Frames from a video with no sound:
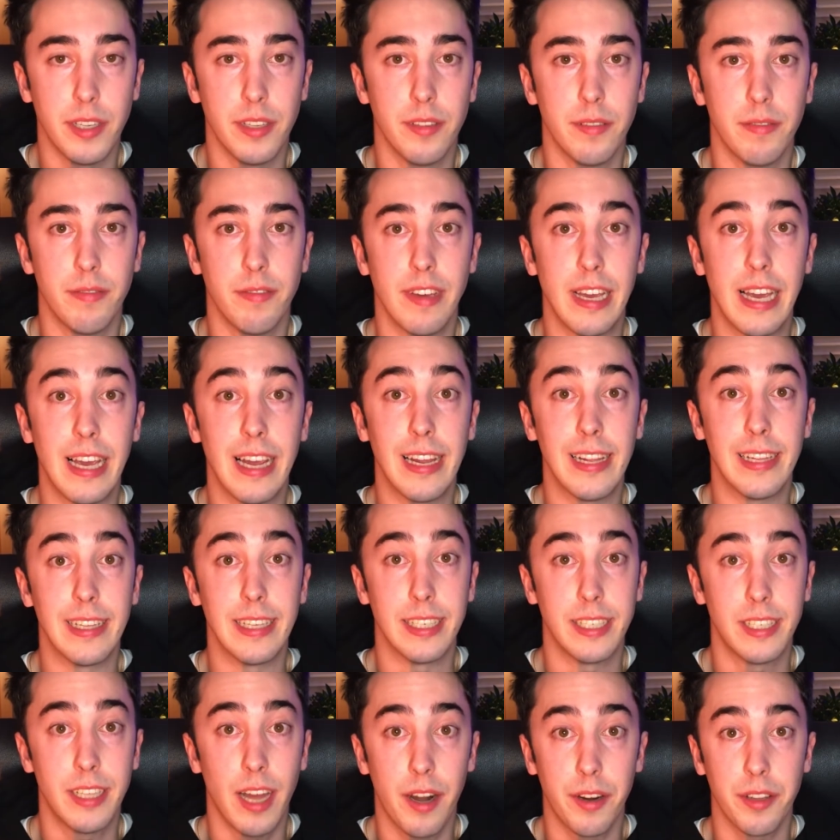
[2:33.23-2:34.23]
failed
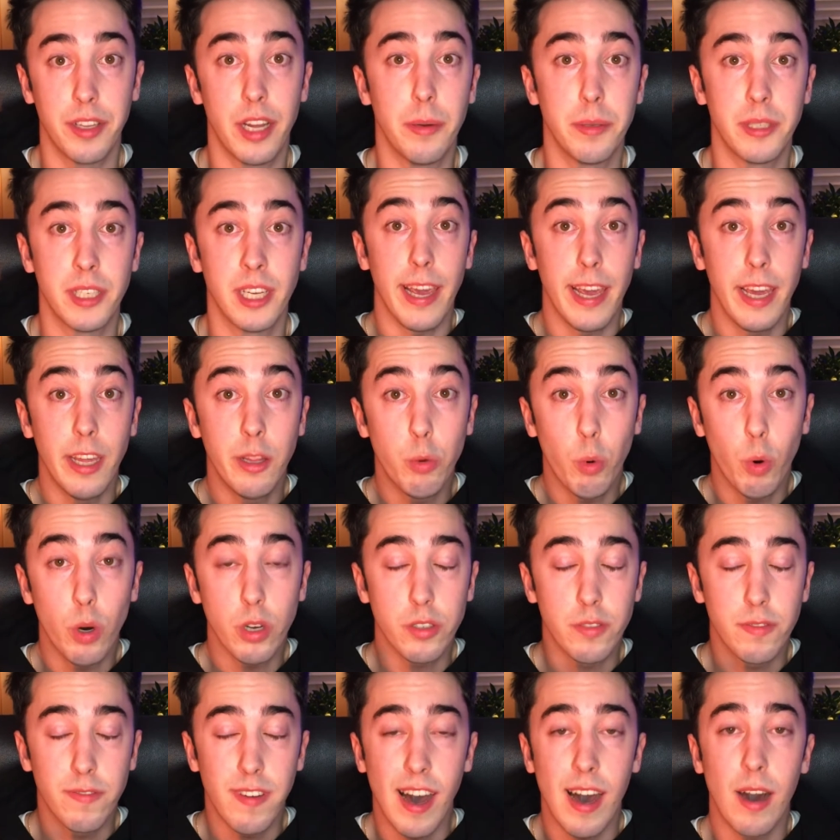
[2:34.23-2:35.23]
startups, it
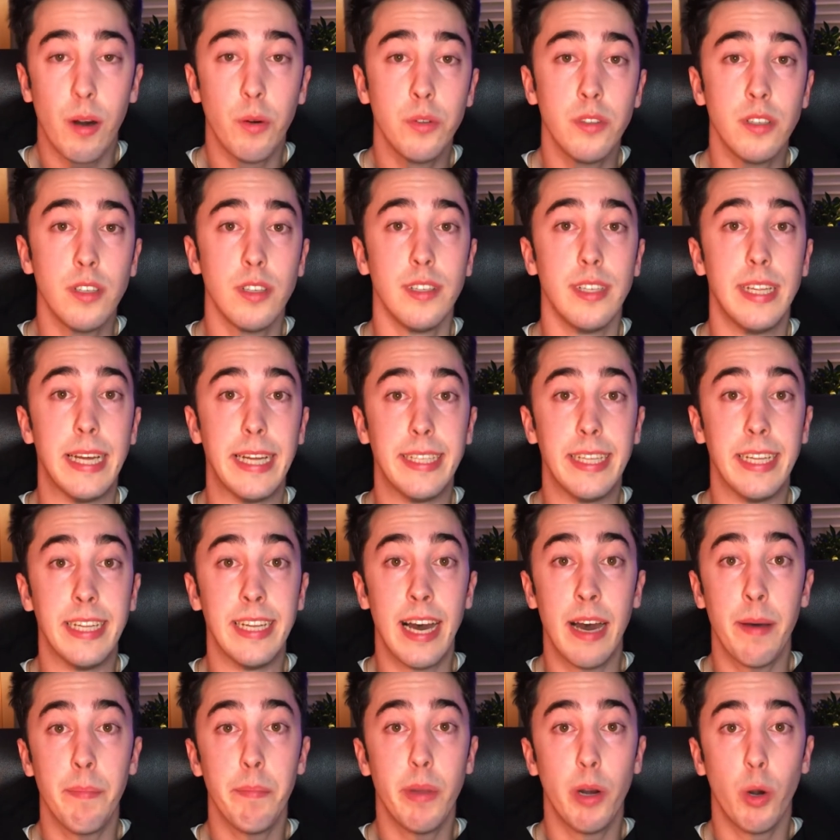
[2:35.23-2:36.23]
was found that the
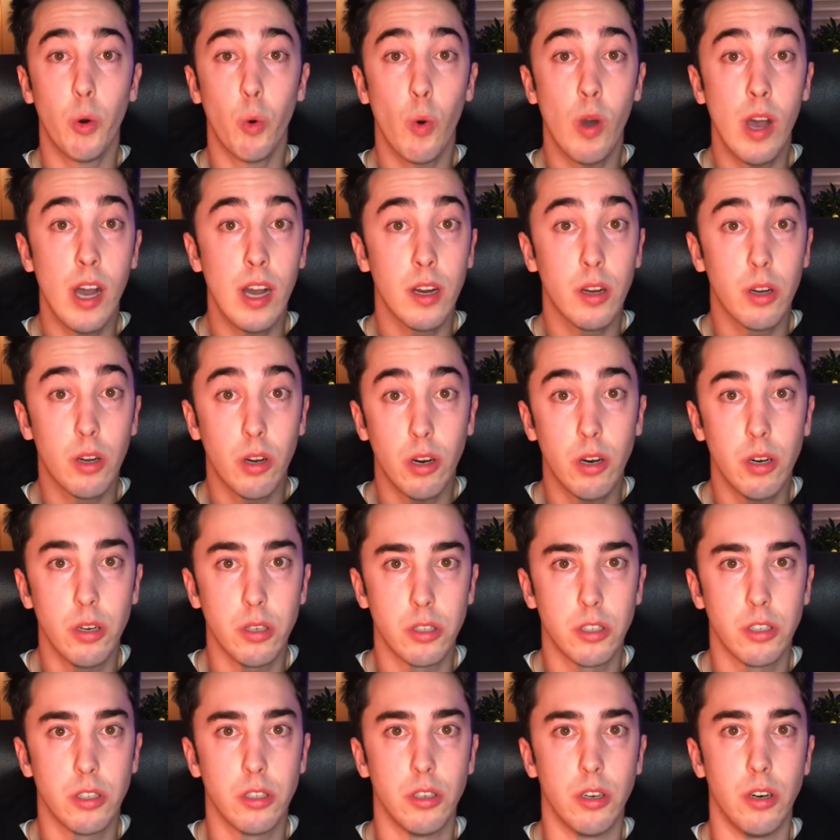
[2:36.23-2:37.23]
number one
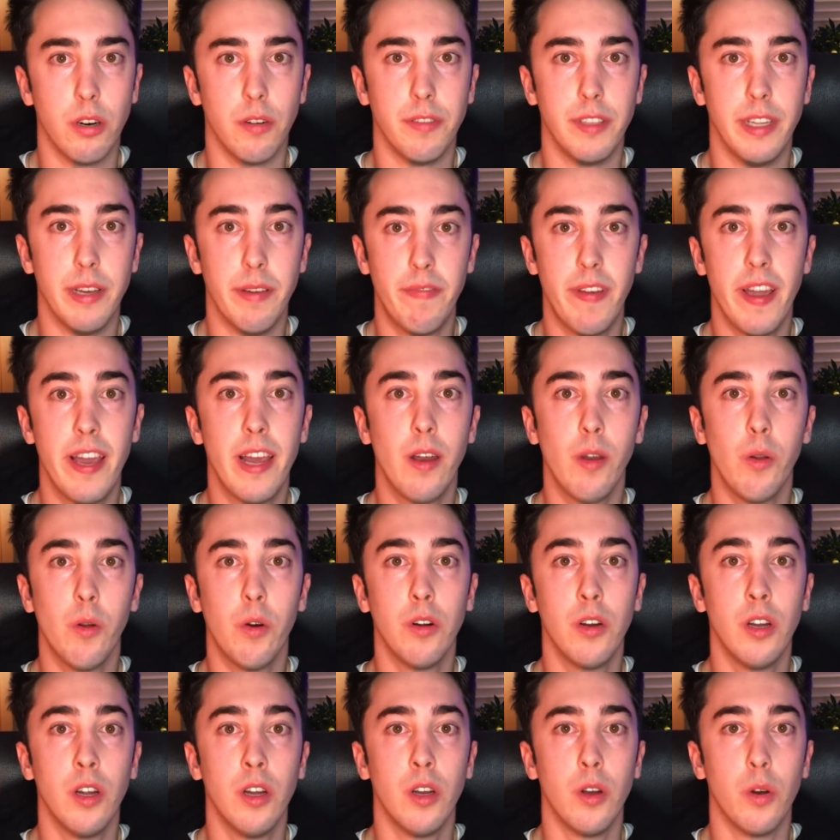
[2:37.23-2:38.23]
cause of the
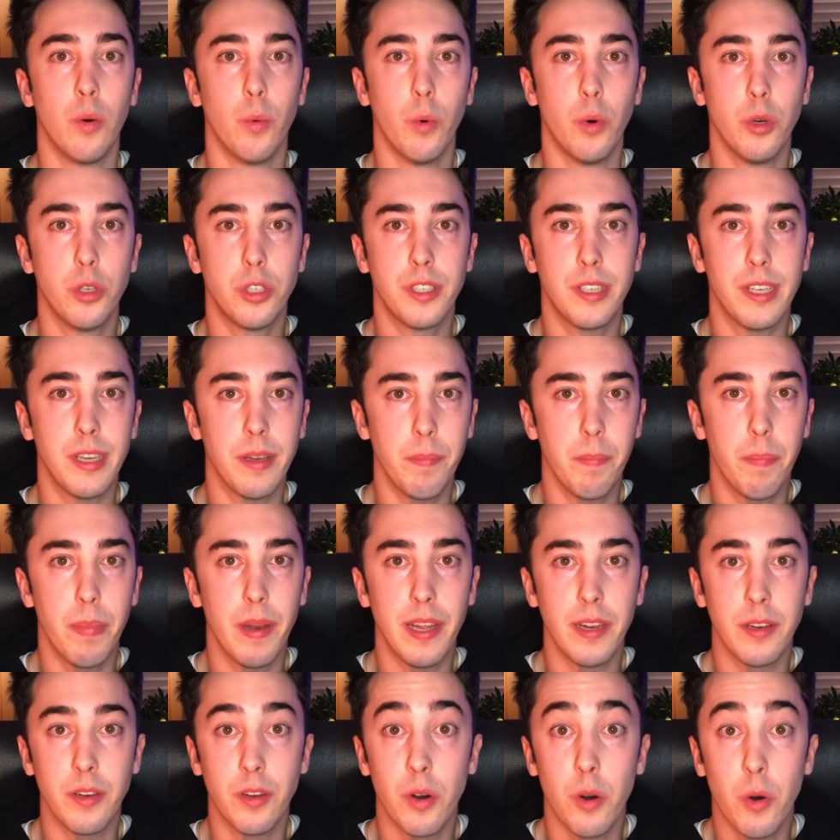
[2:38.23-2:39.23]
failure was
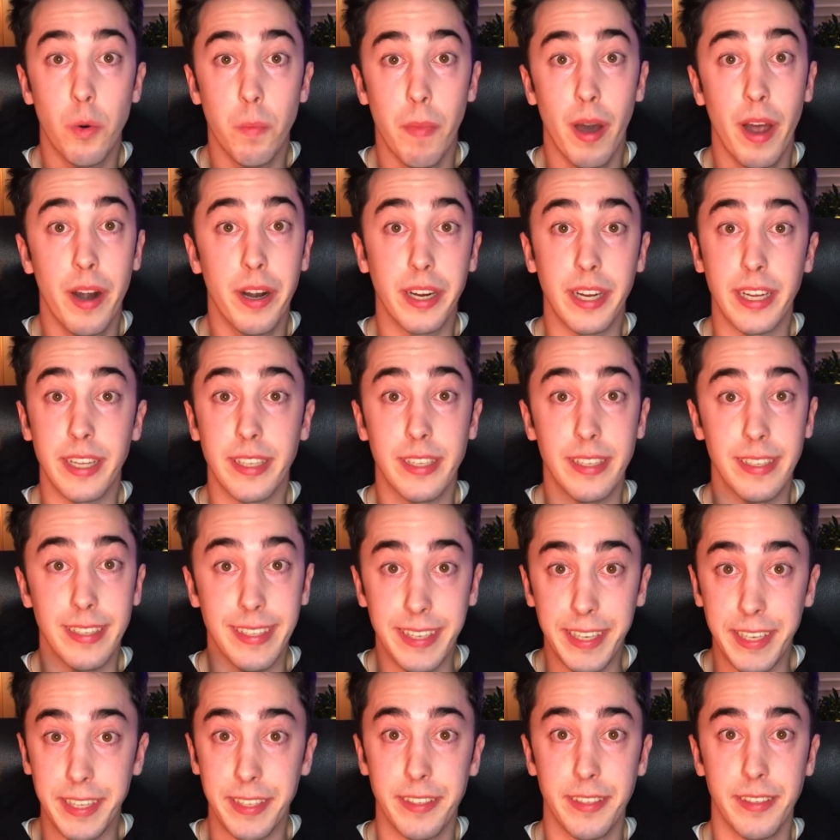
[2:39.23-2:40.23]
simply no market
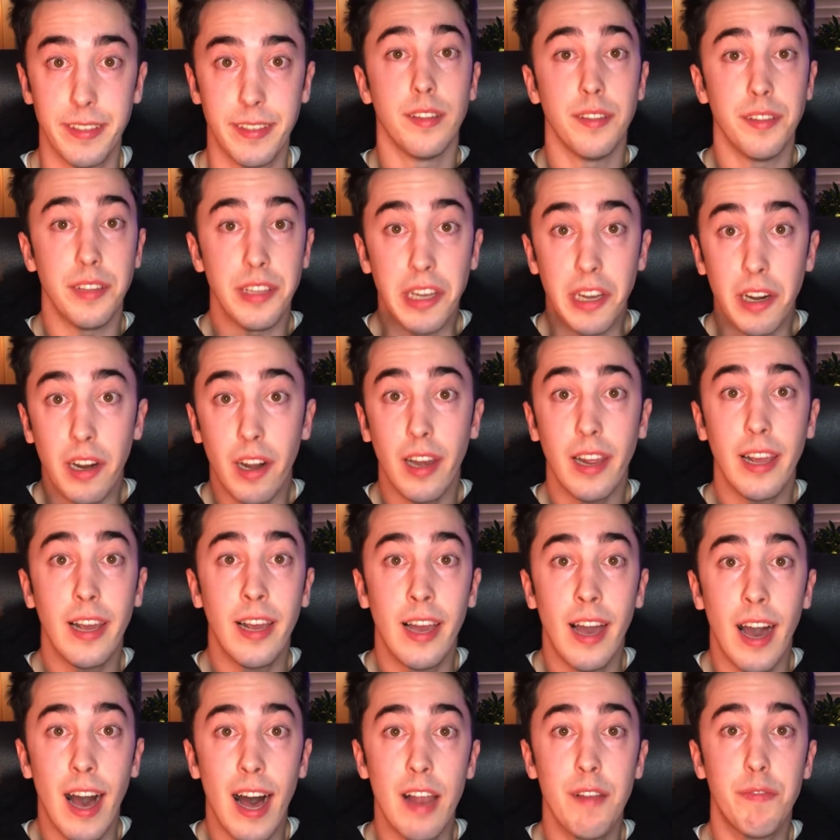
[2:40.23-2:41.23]
need. Nearly
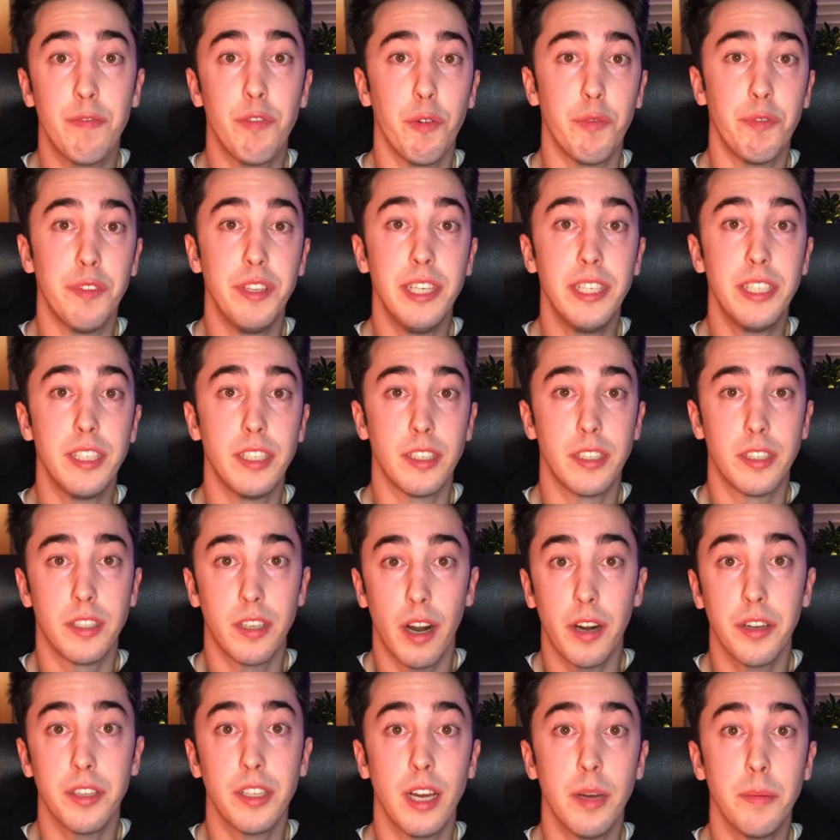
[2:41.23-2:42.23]
half of these
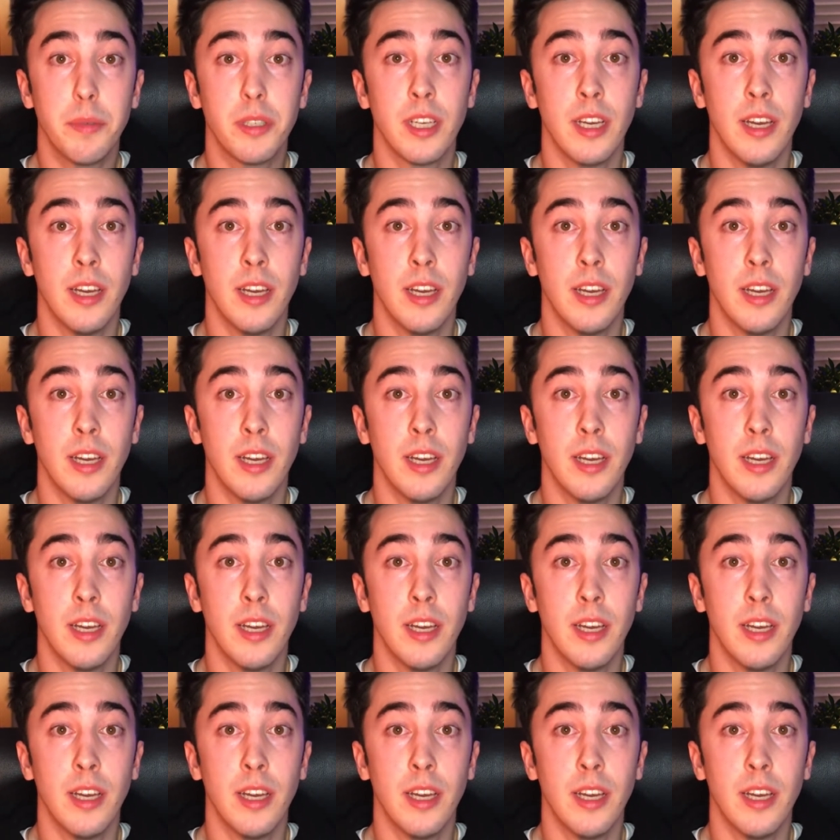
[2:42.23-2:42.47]
startups